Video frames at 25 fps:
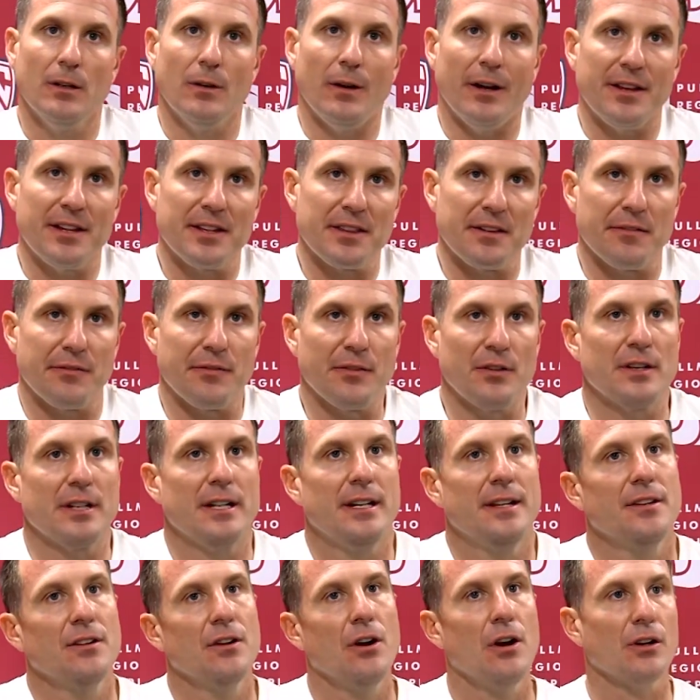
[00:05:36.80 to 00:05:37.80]
I
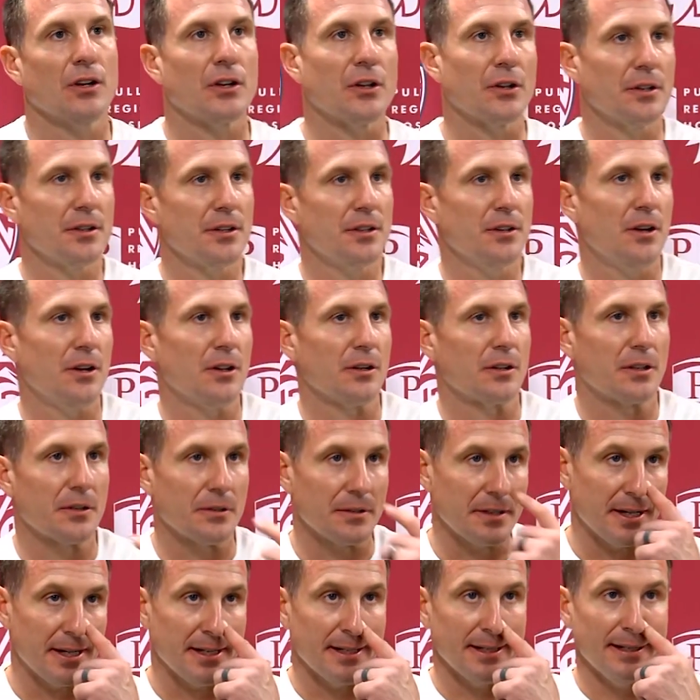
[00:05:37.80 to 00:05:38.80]
think they're all
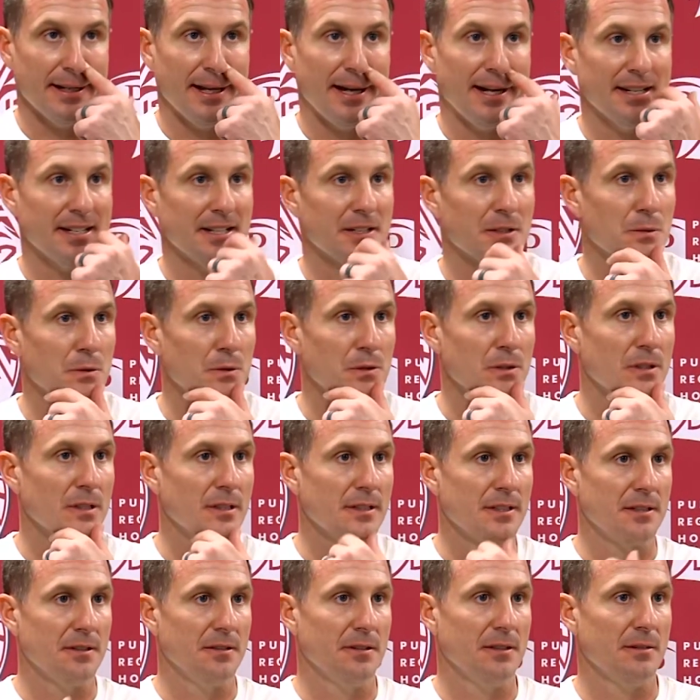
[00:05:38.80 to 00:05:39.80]
created, not equal.
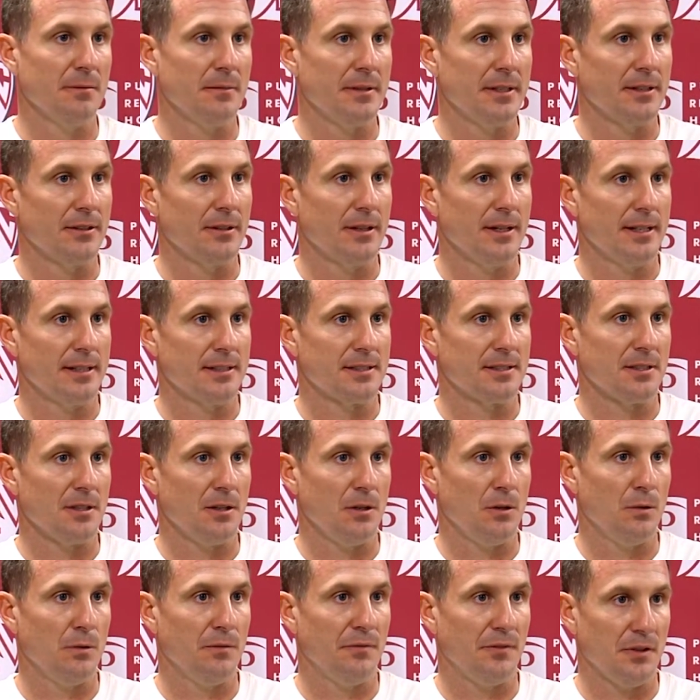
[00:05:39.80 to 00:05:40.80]
You know what I mean, Greg?
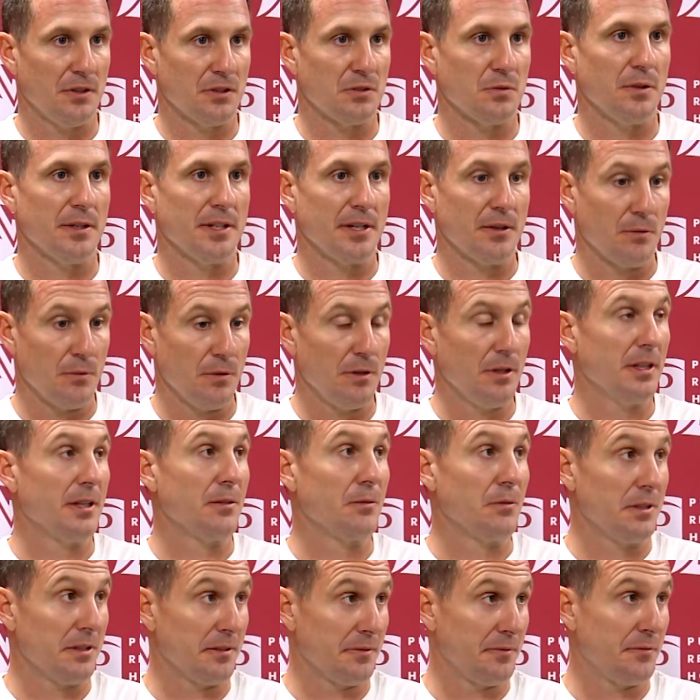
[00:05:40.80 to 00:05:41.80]
So first one, he really,
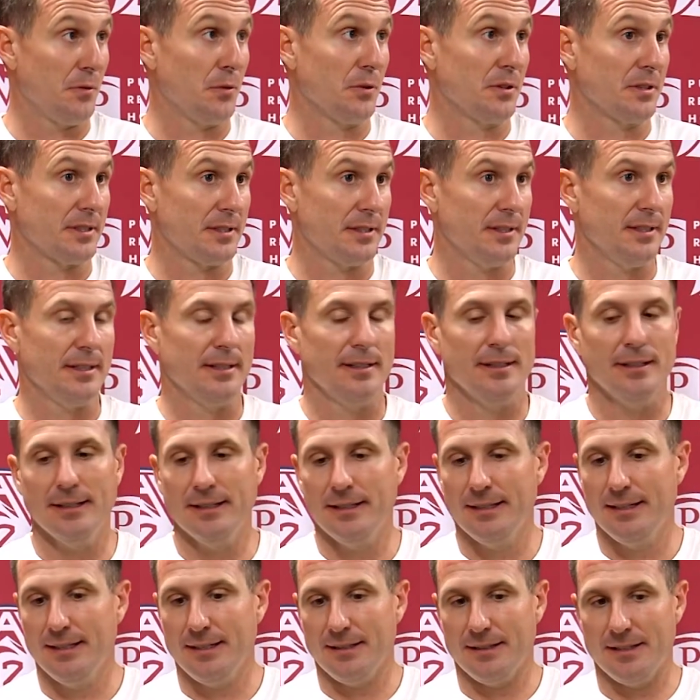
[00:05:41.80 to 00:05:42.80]
really forced it.
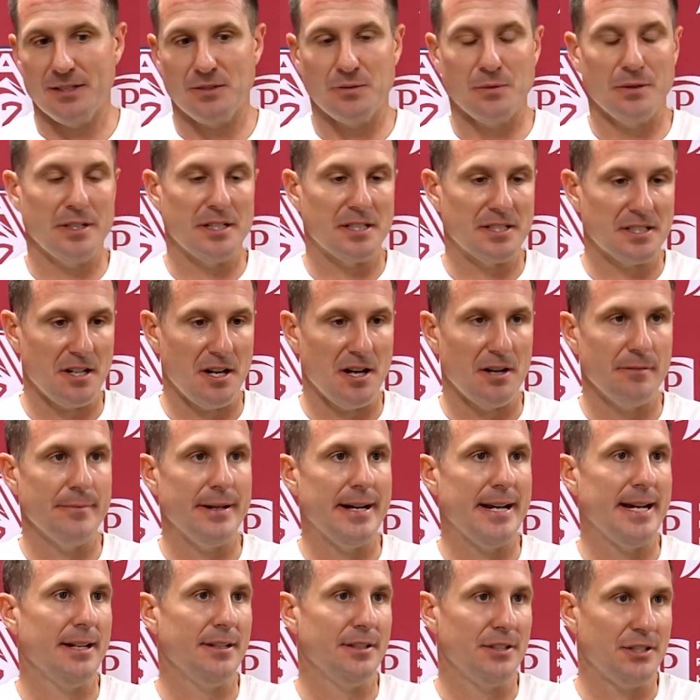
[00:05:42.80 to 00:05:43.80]
This one, he saw a
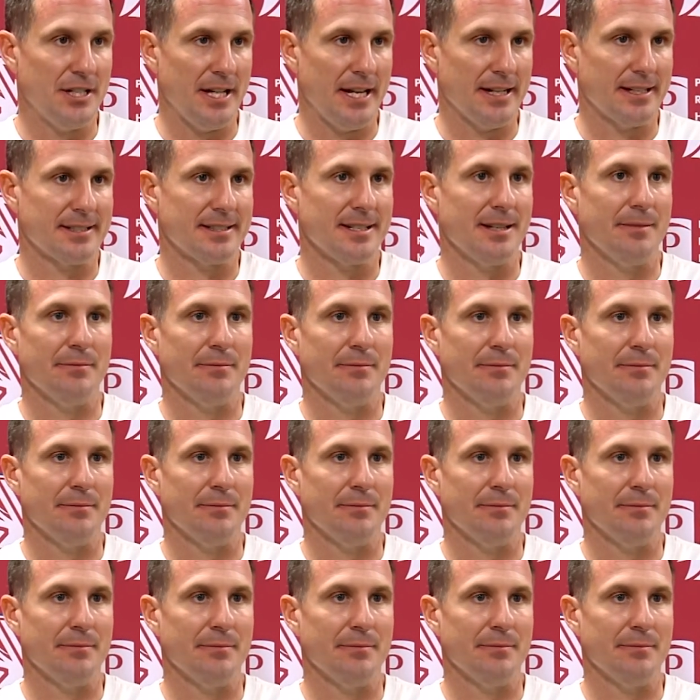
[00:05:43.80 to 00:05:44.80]
man check something,
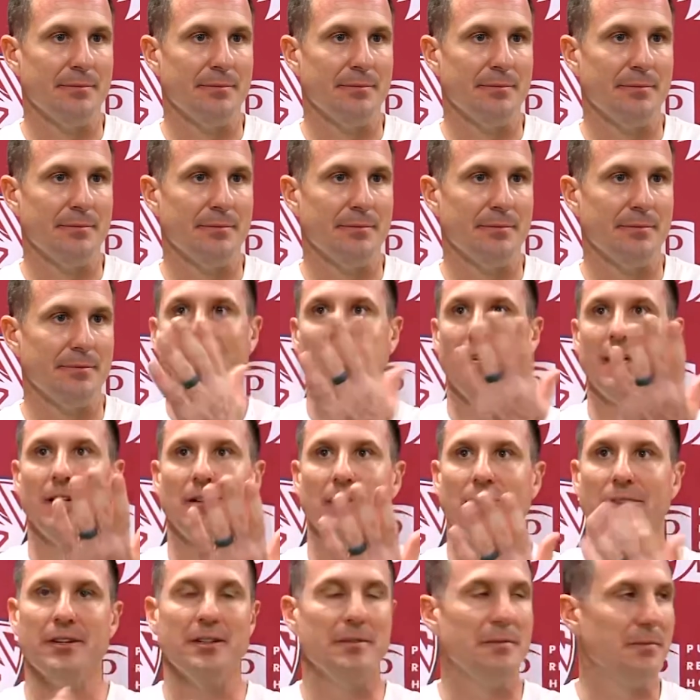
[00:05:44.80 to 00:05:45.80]
and I just think he never
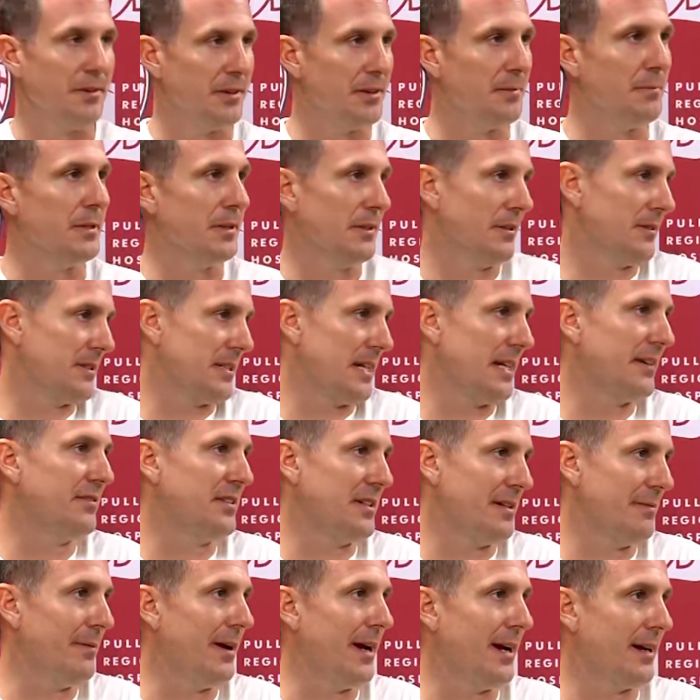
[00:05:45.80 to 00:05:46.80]
held the middle
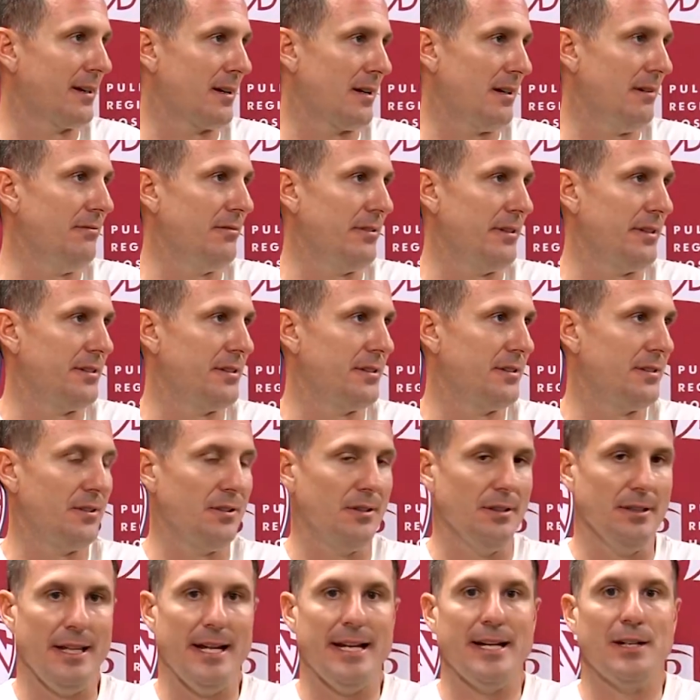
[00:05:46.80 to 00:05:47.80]
safety and man coverage. You
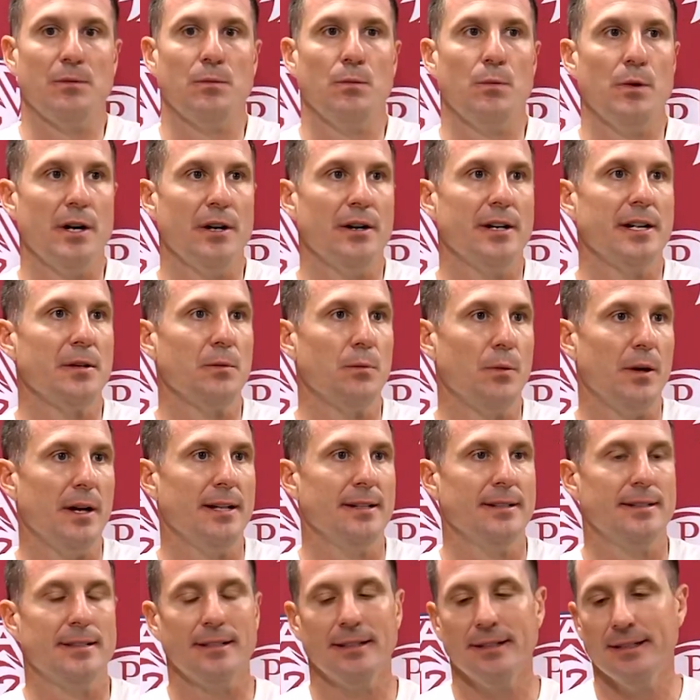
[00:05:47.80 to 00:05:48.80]
know, like where he
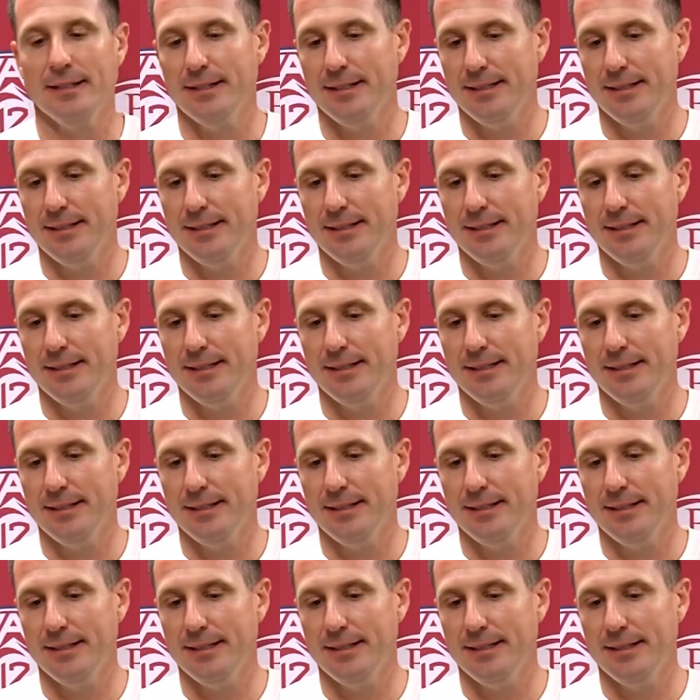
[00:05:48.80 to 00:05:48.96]
went.